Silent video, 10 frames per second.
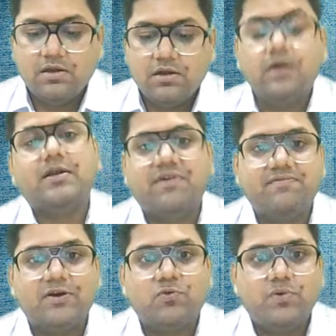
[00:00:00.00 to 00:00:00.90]
under
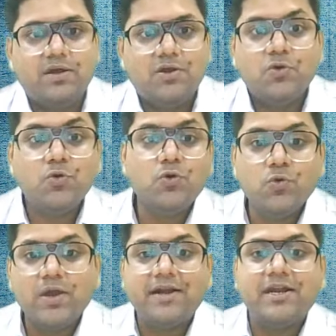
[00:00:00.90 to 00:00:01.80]
112. You know,
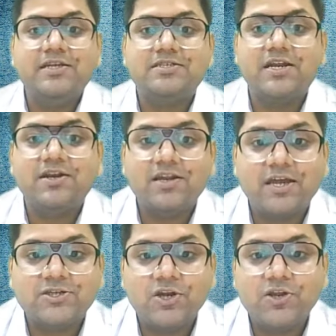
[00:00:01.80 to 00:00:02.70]
you get an instant
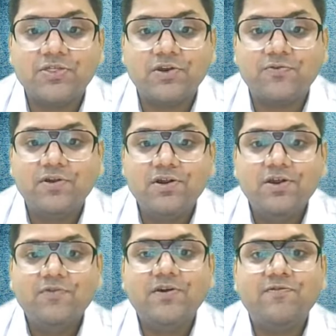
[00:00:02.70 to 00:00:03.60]
reaction. Arey sir,
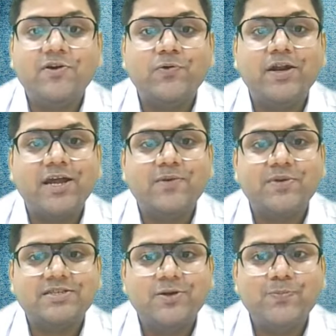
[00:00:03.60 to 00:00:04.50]
112A
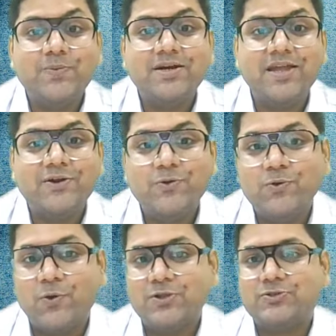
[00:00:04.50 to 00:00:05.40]
10%. But then do
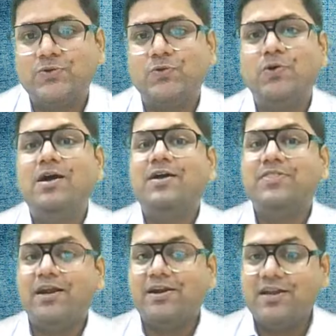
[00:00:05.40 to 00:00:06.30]
you also know
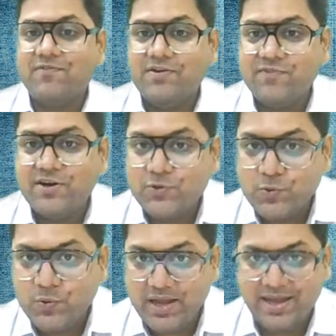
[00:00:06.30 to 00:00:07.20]
that under
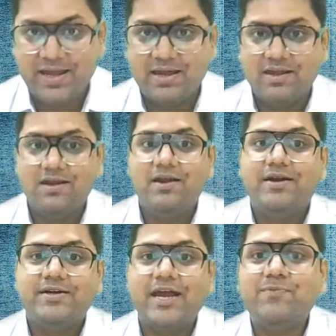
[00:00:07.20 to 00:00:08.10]
112A
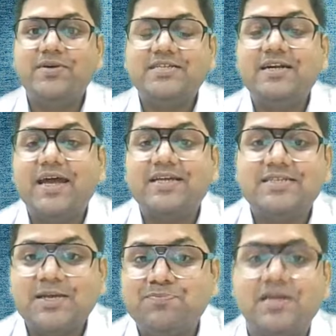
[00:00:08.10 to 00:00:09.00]
10% tax
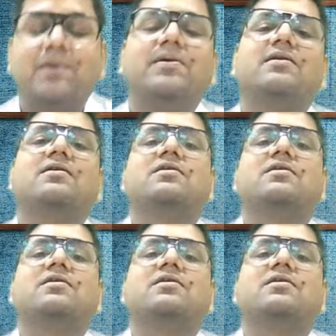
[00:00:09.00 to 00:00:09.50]
is applicable